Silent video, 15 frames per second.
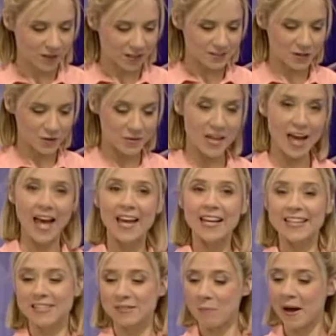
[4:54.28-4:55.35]
So there
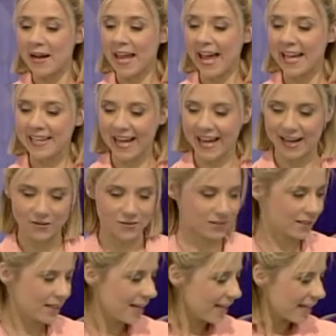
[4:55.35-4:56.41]
is my hen
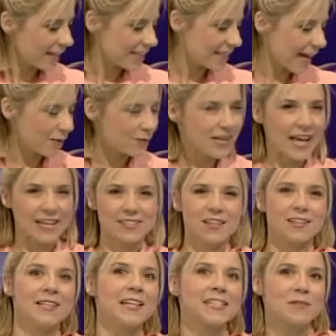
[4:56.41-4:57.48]
house. Now next
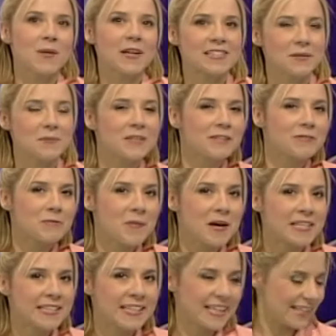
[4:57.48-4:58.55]
I'd like to make something for
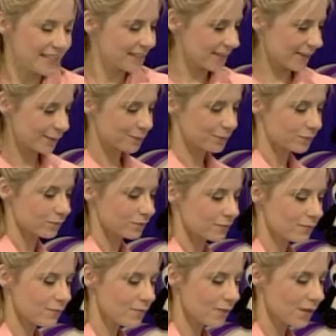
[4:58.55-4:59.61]
my geese.
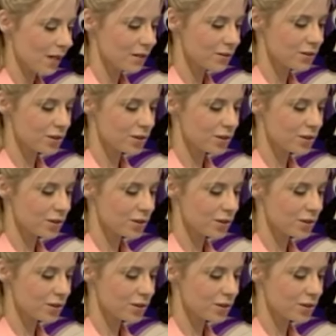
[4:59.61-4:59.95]
And